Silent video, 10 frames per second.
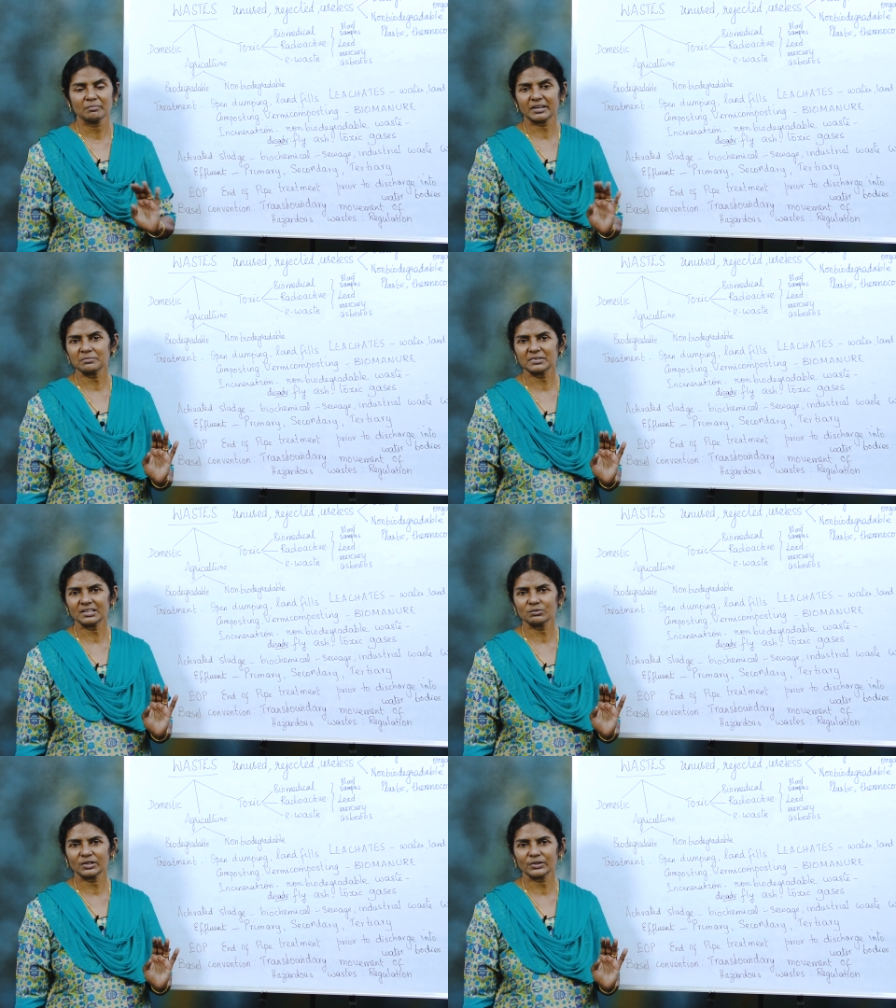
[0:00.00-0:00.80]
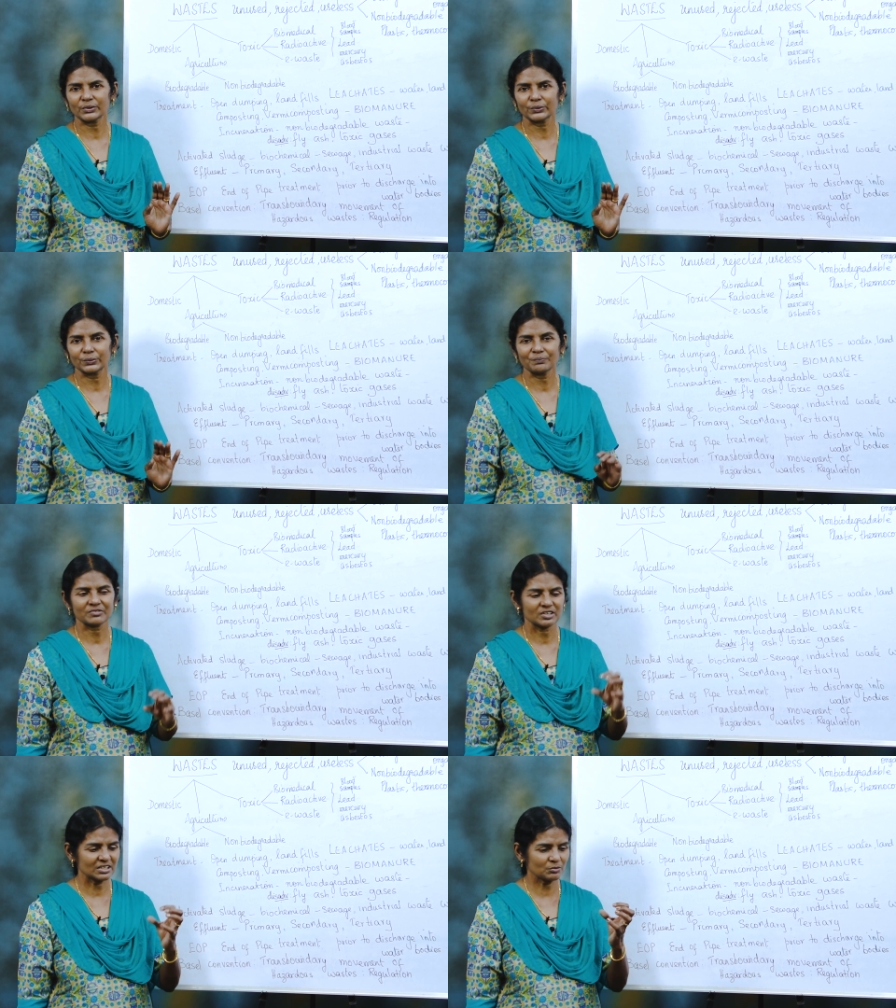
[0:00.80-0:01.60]
Primary, what do you do?
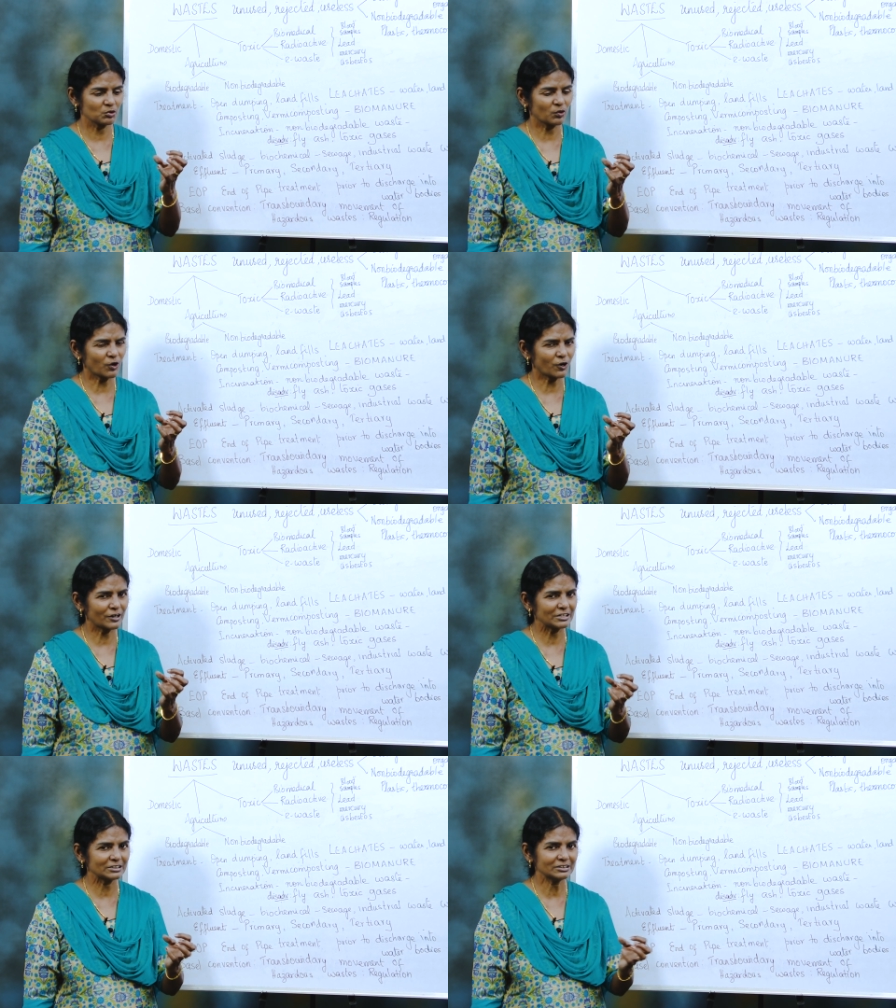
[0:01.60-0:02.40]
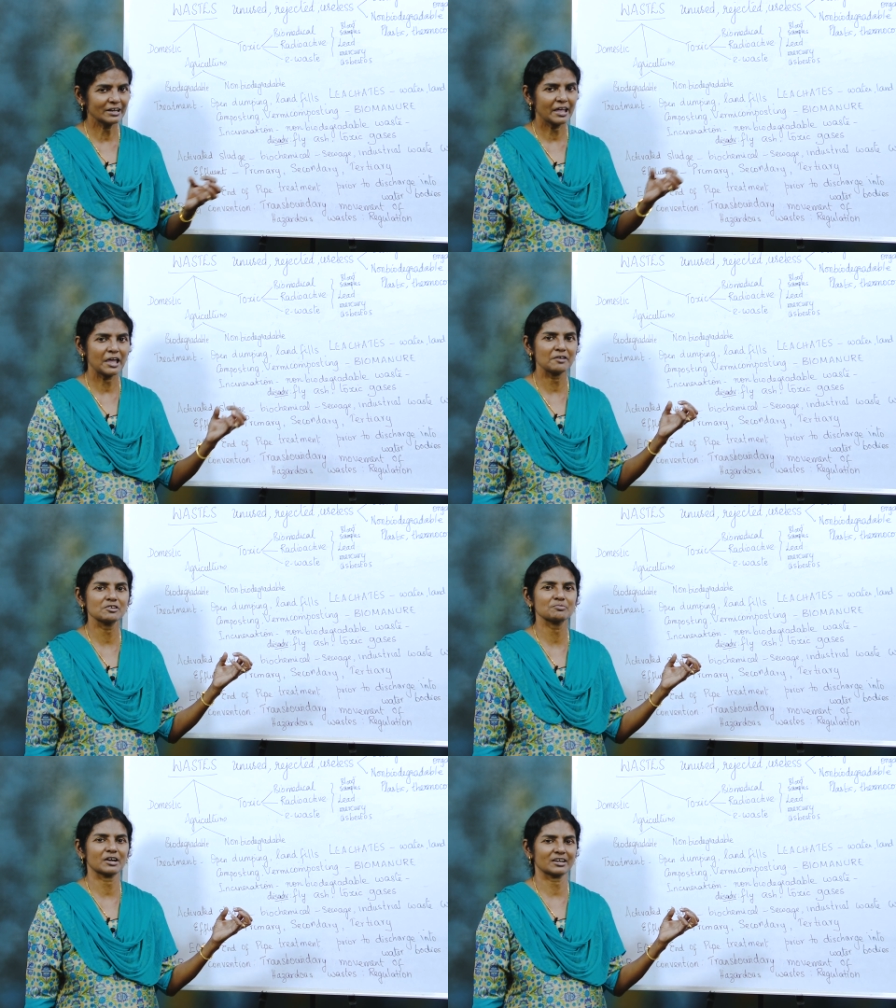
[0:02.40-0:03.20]
remove all the
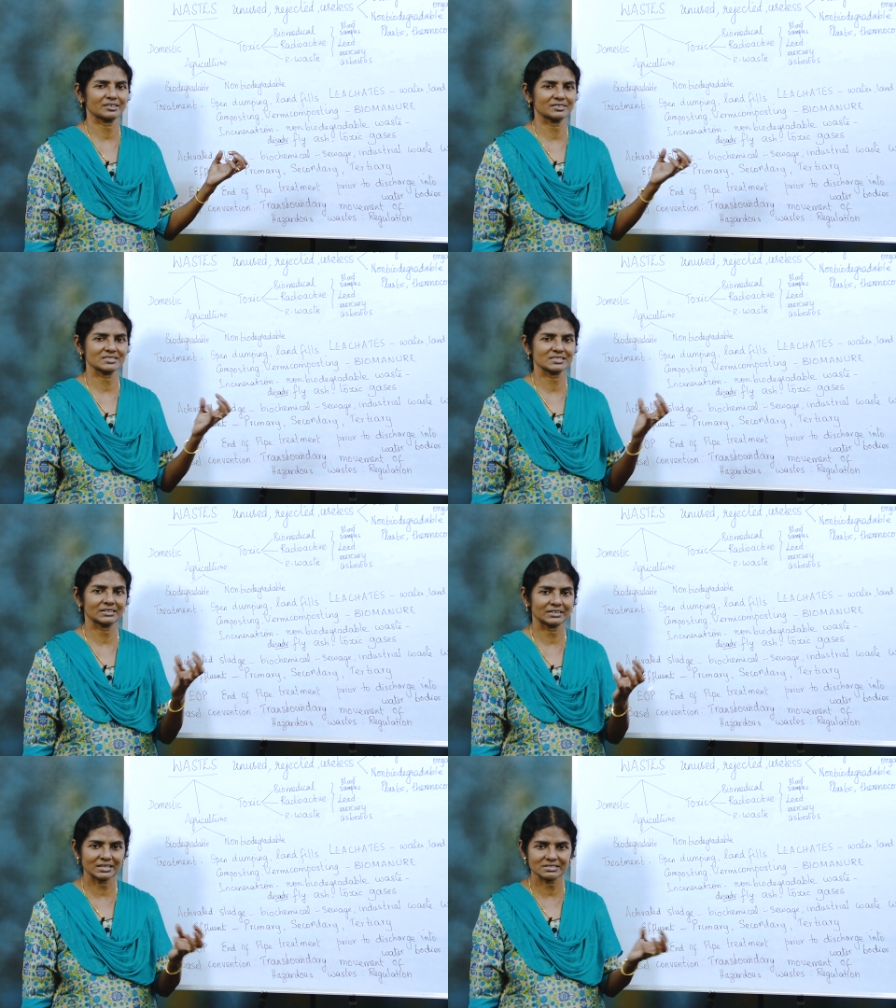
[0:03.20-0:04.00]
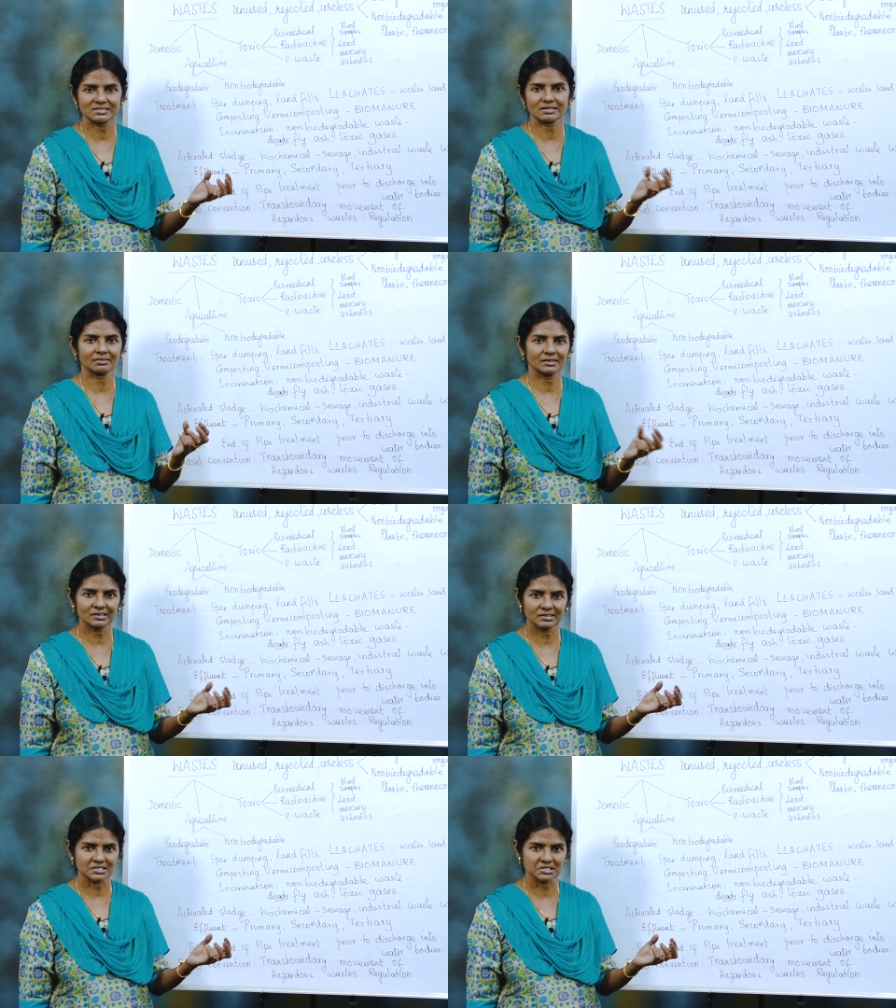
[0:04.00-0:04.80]
heavy particles, the dust and the
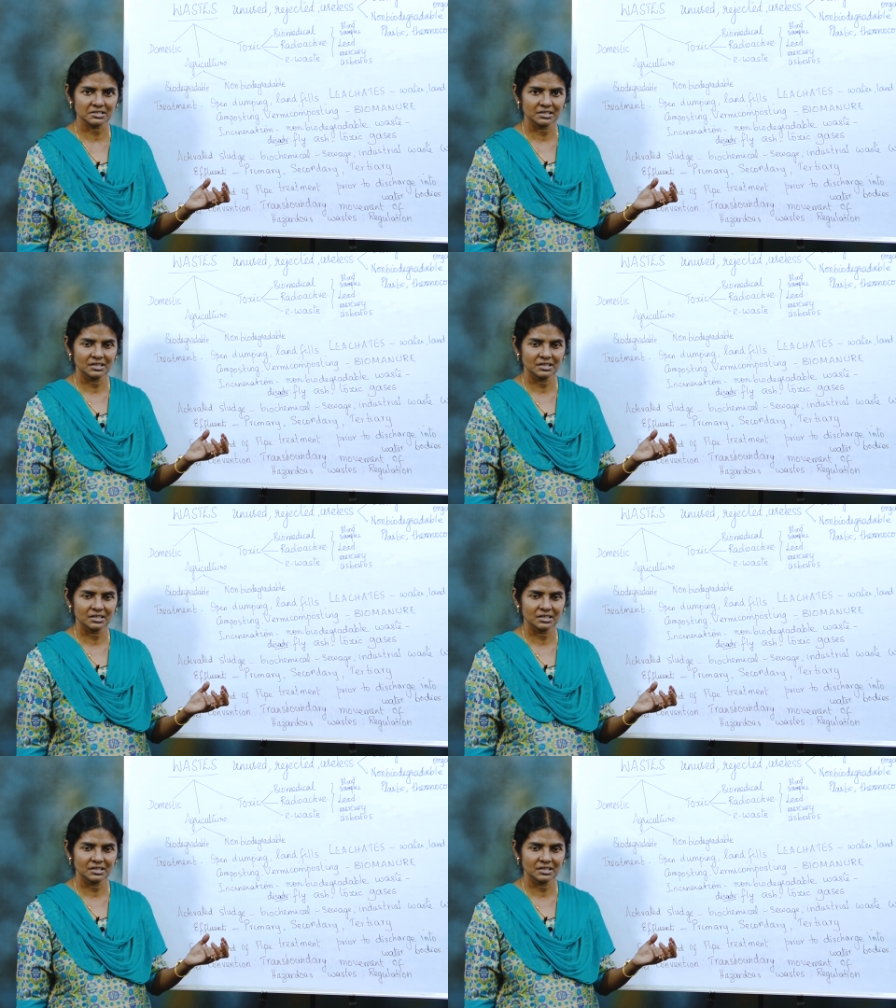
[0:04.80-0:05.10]
dirt.